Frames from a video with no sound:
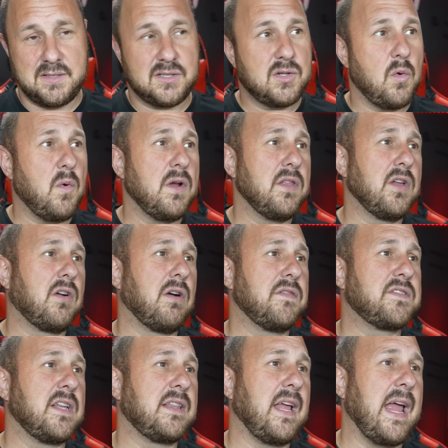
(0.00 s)
So one of the
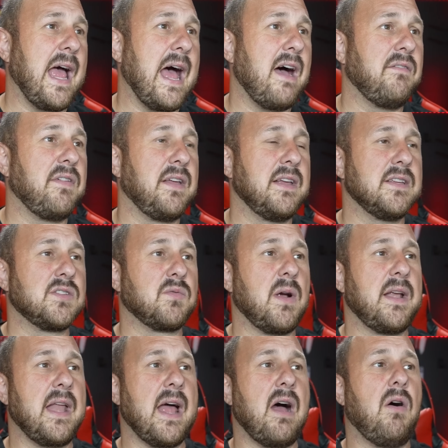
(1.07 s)
grifts that they have is
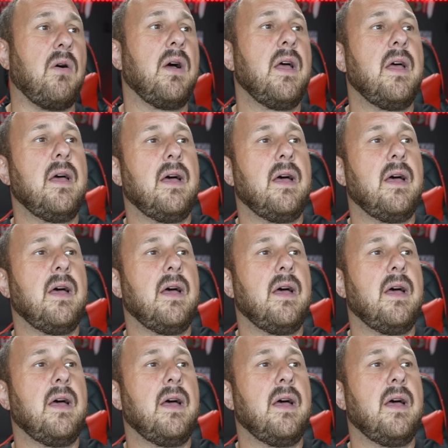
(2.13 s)
right now